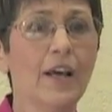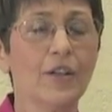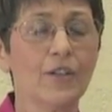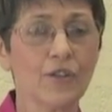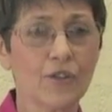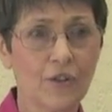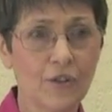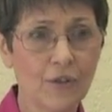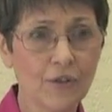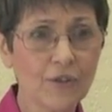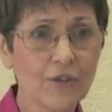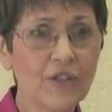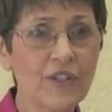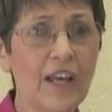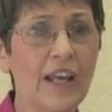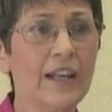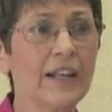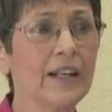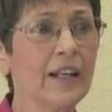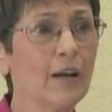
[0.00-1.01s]
So you're
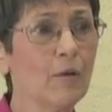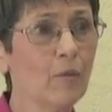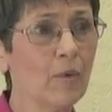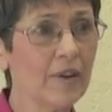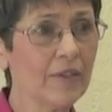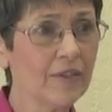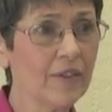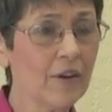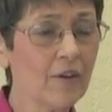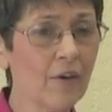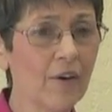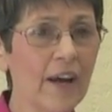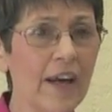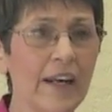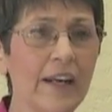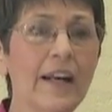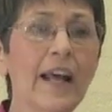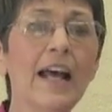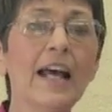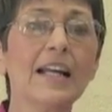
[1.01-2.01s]
sanding with the
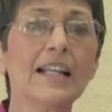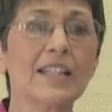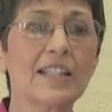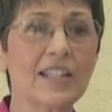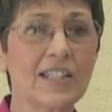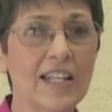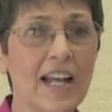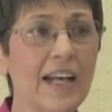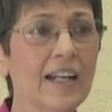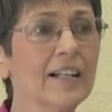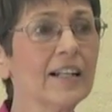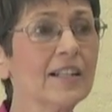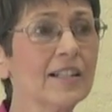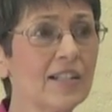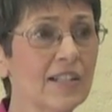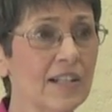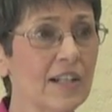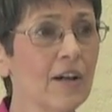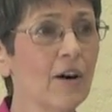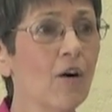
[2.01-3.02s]
grain.
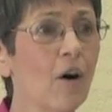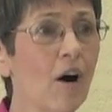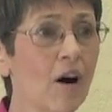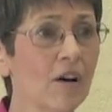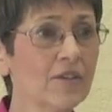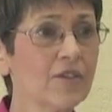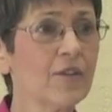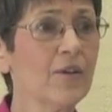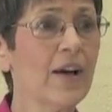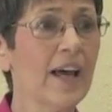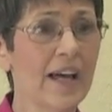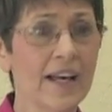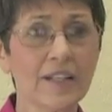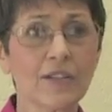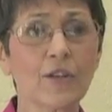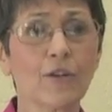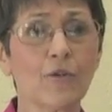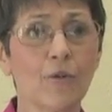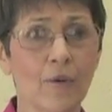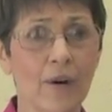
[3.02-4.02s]
Stainless steel also
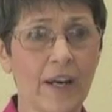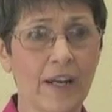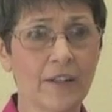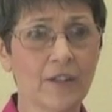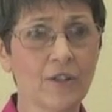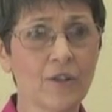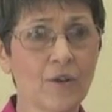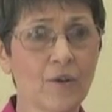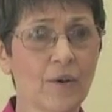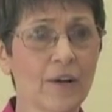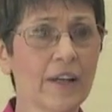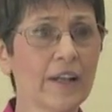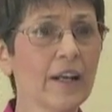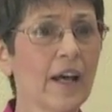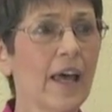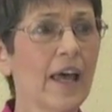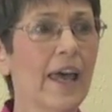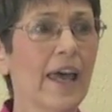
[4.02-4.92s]
has a grain to it.